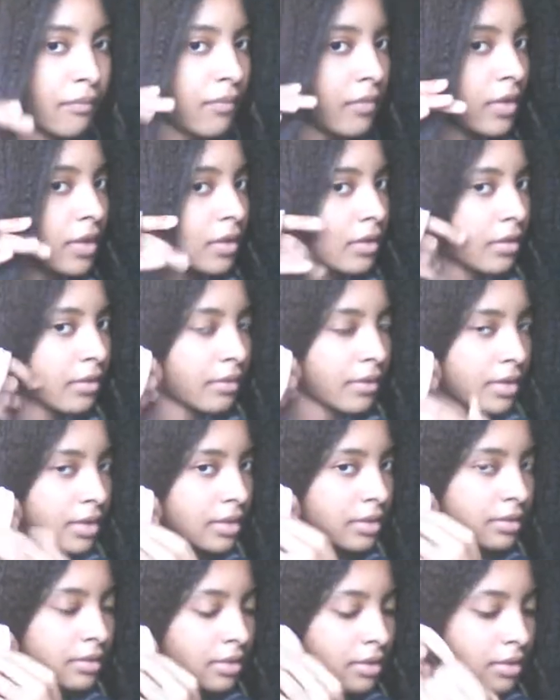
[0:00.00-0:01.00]
I'm going to go ahead
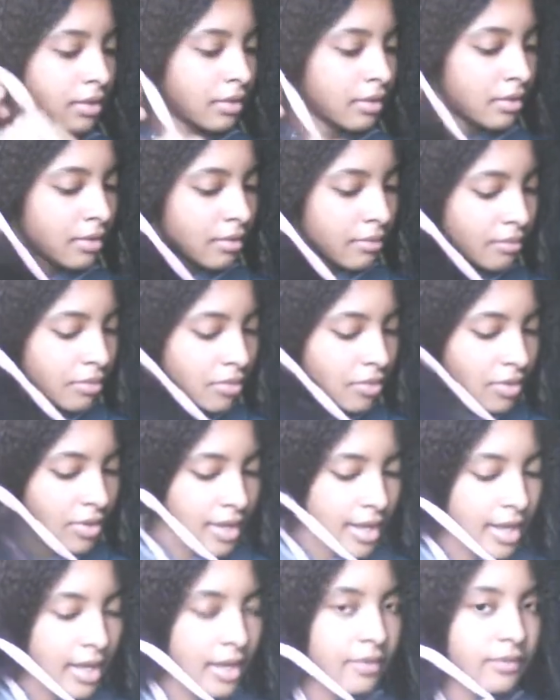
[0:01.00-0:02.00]
and pull
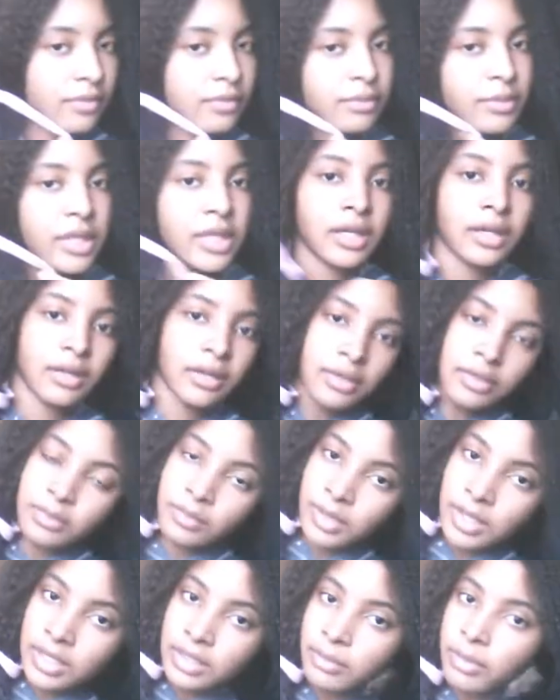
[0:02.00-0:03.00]
half of my hair out of the
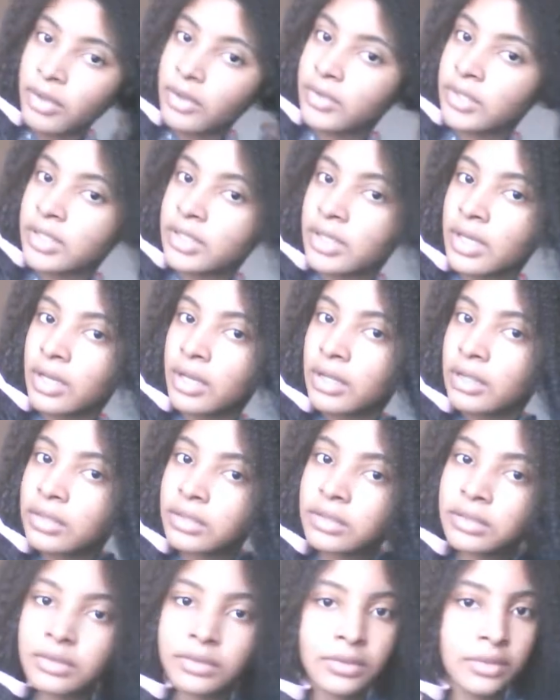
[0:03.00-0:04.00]
way in a ponytail,
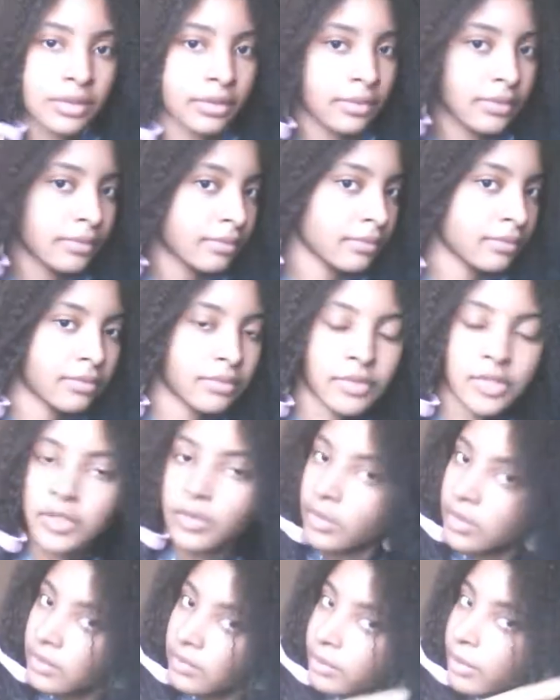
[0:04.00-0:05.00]
or
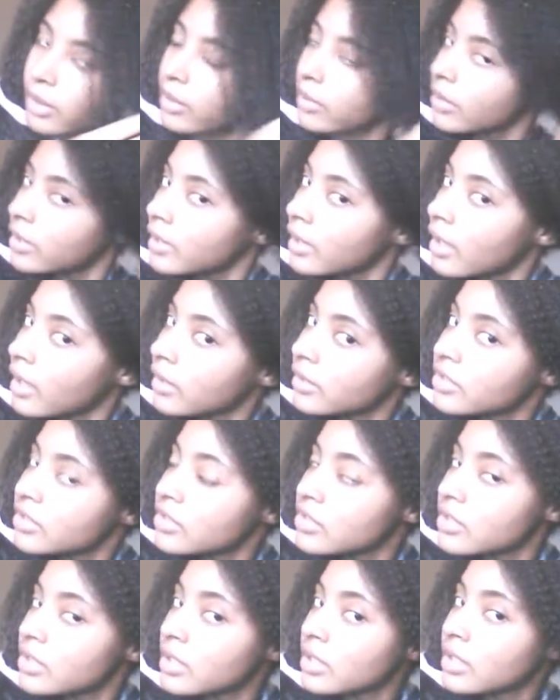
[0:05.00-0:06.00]
sort of ponytail,
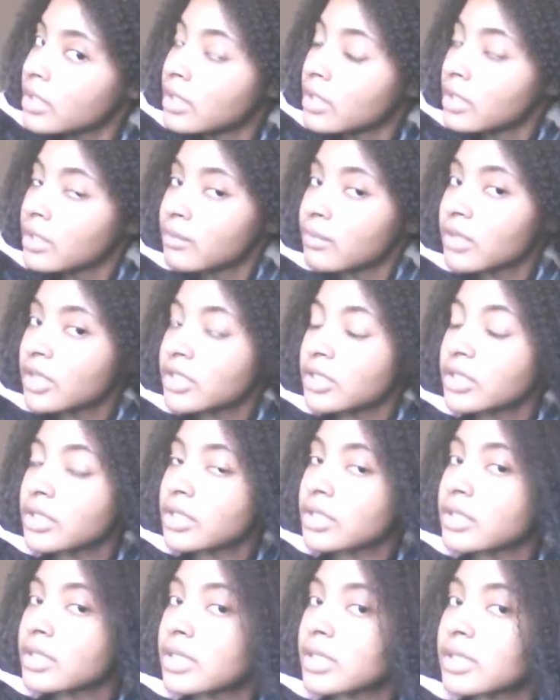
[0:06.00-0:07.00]
just to make sure it
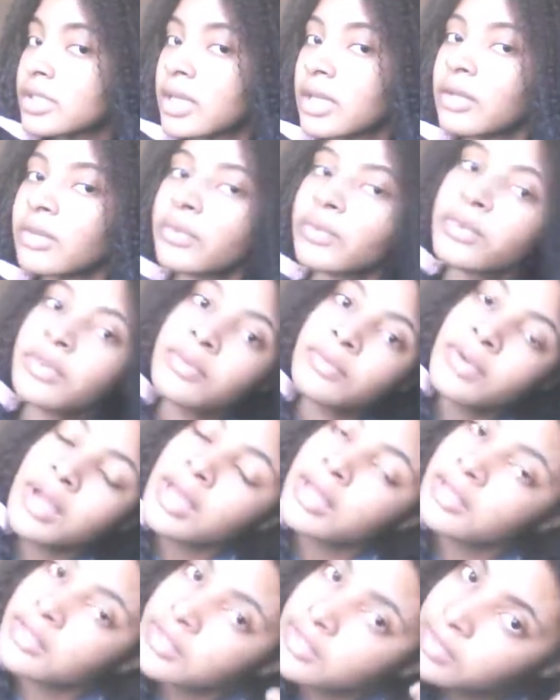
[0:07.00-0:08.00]
doesn't get tangled with the
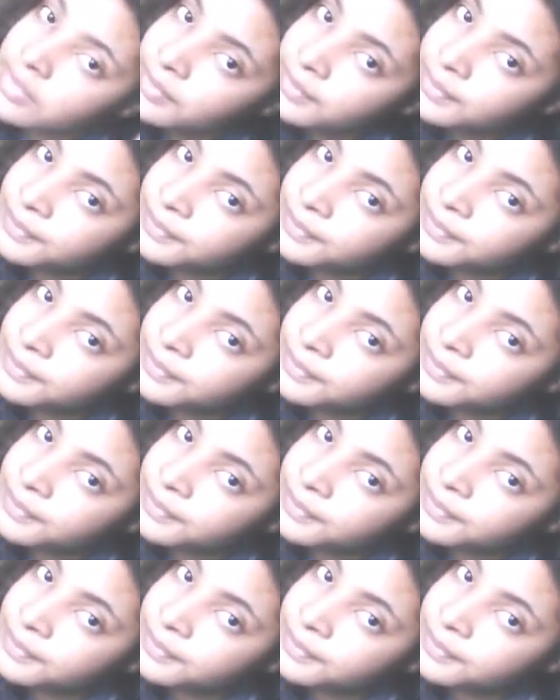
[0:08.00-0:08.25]
rest.